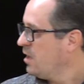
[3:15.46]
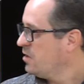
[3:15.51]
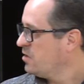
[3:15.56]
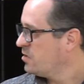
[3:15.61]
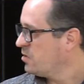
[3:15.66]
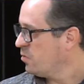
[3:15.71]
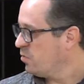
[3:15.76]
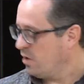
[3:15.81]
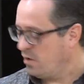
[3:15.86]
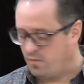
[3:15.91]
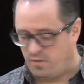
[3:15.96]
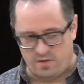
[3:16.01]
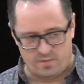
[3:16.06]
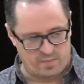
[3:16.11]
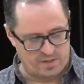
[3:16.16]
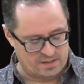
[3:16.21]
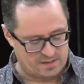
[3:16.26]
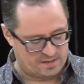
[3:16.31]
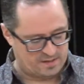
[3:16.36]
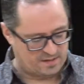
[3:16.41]
So what we've
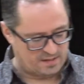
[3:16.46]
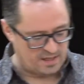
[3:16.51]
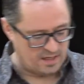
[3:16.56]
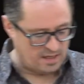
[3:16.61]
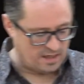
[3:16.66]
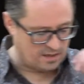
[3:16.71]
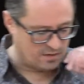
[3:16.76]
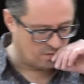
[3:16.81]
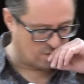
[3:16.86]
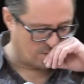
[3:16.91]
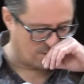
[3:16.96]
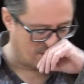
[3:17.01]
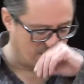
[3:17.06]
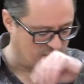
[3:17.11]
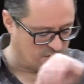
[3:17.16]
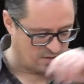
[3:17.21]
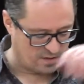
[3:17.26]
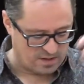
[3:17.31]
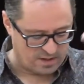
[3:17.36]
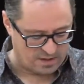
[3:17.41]
been seeing as we've been
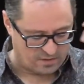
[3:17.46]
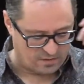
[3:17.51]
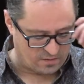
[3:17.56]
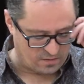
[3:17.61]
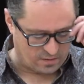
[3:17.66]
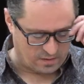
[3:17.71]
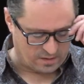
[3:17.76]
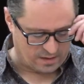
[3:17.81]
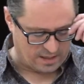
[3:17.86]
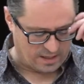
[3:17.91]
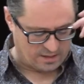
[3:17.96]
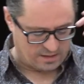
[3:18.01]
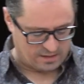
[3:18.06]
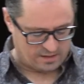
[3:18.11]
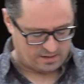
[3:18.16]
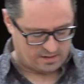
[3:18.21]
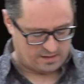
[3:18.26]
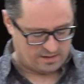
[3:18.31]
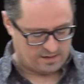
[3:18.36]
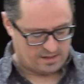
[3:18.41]
journeying through
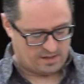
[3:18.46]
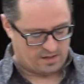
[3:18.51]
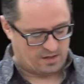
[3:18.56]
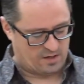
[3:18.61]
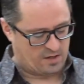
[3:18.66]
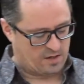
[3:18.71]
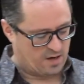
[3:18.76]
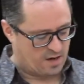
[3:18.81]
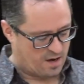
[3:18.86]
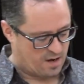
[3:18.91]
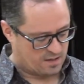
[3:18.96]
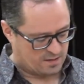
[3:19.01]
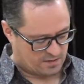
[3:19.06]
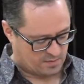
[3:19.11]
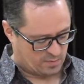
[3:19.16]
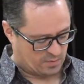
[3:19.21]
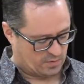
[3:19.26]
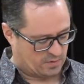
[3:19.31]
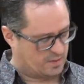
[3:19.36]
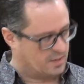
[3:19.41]
Galatians is that the
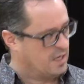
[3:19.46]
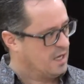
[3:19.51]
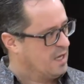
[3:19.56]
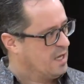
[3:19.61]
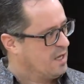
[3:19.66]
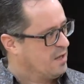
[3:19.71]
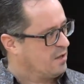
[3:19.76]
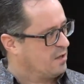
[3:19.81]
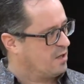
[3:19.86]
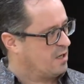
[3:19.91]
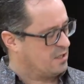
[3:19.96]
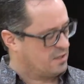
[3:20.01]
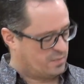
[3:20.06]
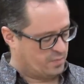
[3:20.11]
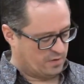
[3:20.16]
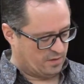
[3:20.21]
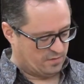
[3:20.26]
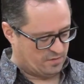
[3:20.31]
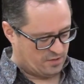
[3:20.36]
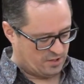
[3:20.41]
gospel
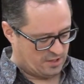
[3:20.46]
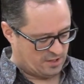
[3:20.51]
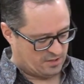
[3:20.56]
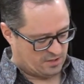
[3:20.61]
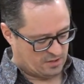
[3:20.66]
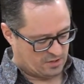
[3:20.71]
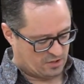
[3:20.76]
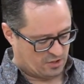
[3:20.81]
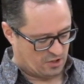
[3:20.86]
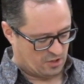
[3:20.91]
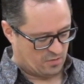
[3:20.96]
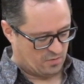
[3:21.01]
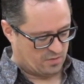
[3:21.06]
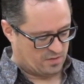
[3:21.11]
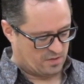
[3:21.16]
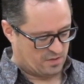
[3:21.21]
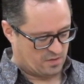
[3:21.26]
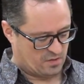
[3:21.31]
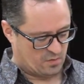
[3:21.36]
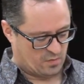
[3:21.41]
of Jesus
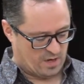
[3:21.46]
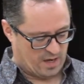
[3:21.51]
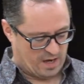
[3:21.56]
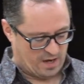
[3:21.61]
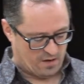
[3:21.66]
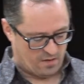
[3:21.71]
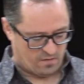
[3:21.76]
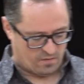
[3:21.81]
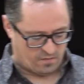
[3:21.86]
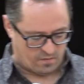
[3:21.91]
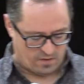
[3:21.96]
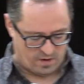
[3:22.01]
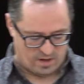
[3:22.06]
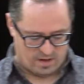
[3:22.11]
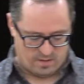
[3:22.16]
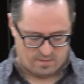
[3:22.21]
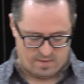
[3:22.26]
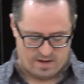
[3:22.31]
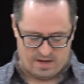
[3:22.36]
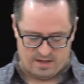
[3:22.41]
shows us the way into
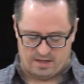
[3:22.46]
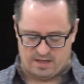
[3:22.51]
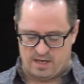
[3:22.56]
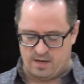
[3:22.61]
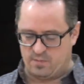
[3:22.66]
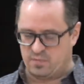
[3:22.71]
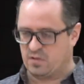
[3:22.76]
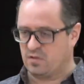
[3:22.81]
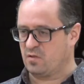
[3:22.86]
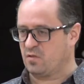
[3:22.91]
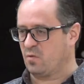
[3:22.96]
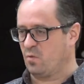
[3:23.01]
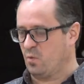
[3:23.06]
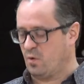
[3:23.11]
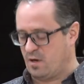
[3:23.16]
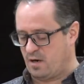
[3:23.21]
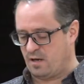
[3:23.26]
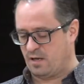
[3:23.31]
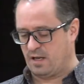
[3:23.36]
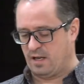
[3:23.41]
freedom and keeps us
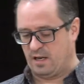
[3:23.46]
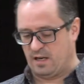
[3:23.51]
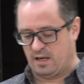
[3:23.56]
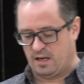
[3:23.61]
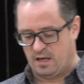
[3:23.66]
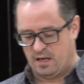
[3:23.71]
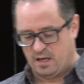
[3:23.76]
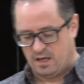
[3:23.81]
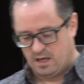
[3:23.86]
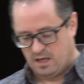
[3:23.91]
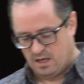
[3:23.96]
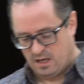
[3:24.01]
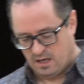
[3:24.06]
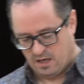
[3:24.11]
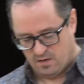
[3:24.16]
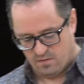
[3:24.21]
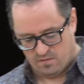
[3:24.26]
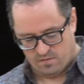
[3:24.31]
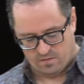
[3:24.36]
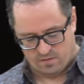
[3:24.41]
walking
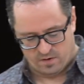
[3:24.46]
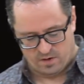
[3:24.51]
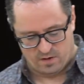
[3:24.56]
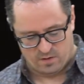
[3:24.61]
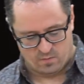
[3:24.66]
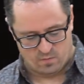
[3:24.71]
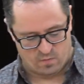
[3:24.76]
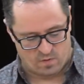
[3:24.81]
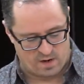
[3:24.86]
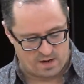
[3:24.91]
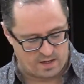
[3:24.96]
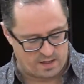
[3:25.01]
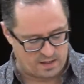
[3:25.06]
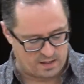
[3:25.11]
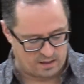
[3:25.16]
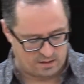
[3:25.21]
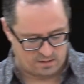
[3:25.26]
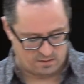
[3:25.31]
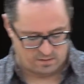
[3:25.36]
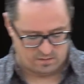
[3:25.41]
in freedom right
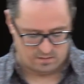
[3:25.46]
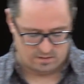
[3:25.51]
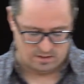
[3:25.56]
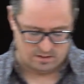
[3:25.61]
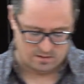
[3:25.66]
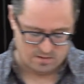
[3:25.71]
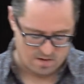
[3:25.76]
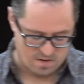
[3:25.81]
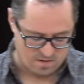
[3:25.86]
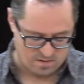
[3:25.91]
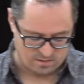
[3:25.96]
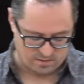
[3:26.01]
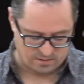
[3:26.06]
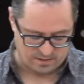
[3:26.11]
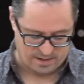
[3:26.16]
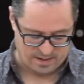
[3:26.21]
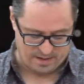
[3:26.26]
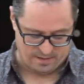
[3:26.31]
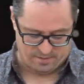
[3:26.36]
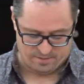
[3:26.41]
into eternal
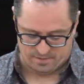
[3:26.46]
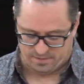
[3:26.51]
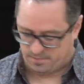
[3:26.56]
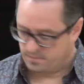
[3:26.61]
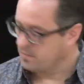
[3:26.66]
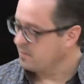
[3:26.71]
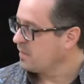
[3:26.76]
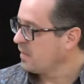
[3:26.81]
life.